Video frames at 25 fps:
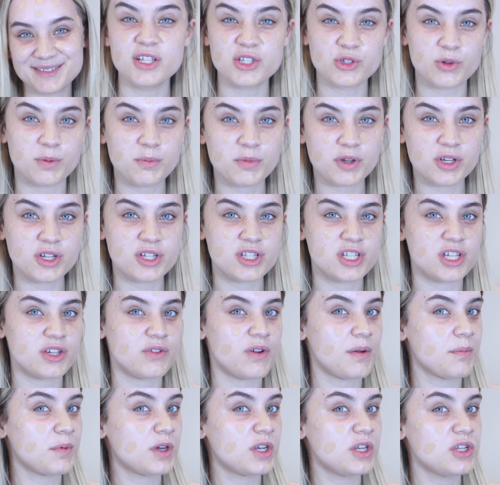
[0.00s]
So what
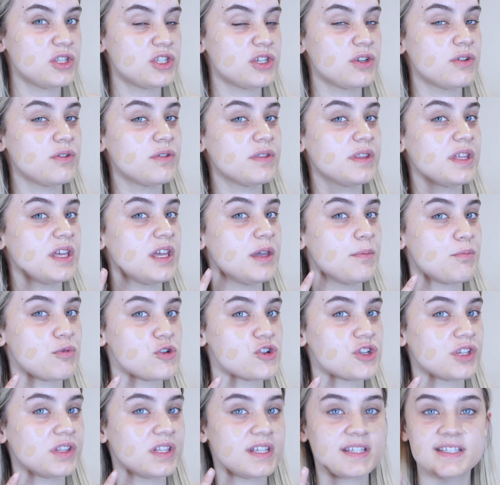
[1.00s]
I'm going to do the
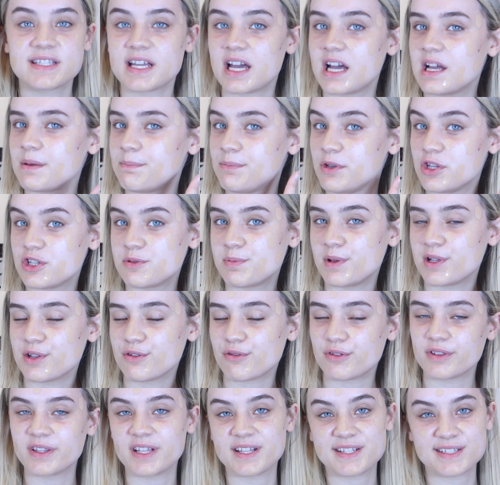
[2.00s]
brush on this side, Beauty
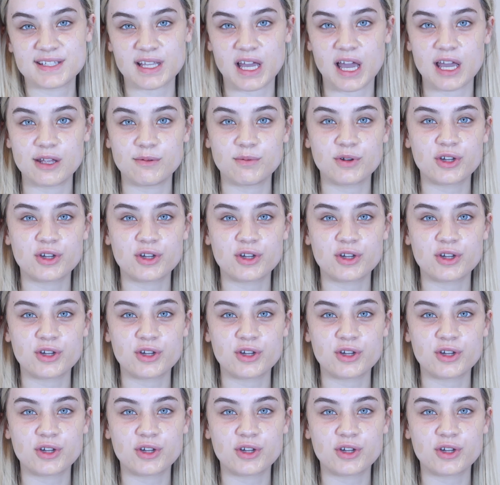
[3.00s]
Blender on this side.